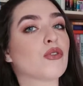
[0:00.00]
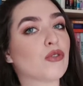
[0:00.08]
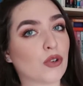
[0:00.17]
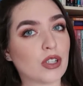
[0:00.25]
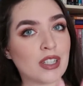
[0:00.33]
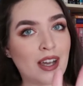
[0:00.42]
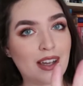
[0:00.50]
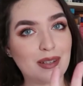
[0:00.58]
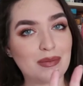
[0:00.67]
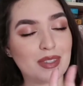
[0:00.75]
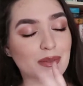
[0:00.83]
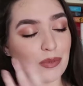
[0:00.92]
4
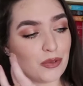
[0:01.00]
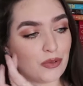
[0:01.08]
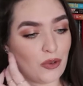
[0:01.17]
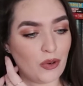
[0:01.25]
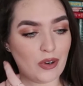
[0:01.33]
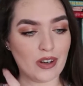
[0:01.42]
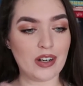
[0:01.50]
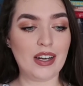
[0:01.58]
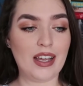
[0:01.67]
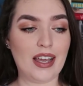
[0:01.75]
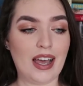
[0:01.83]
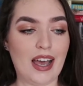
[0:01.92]
times before
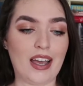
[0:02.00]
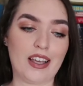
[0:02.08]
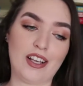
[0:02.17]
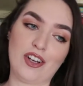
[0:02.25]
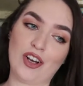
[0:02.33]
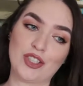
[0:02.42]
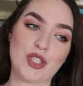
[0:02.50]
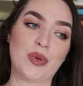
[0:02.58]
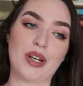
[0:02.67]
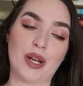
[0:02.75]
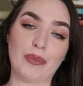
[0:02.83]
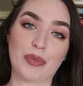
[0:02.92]
I got to
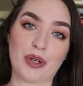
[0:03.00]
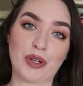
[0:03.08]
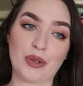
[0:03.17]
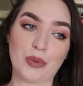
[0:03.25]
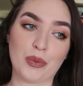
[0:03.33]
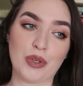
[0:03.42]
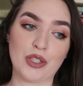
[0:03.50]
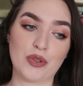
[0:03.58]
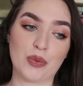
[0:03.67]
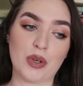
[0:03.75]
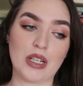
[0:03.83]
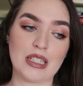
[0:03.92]
a number which
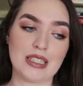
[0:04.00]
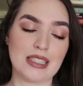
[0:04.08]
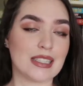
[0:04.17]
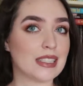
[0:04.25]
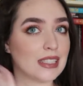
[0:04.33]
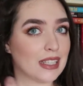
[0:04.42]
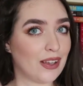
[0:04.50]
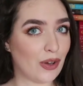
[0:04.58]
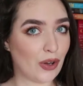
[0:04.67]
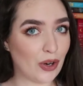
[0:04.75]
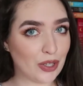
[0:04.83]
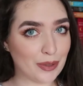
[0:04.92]
was
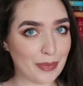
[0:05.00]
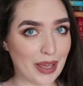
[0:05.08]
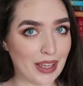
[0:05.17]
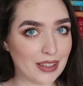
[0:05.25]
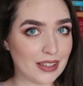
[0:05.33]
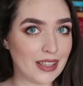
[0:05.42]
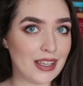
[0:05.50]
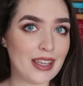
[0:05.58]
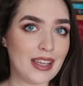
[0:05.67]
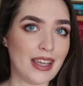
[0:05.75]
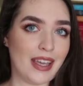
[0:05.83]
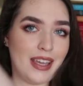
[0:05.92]
a hardback.
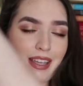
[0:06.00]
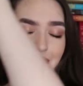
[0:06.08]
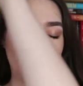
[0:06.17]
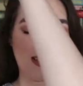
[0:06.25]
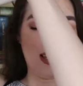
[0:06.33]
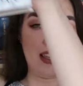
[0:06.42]
And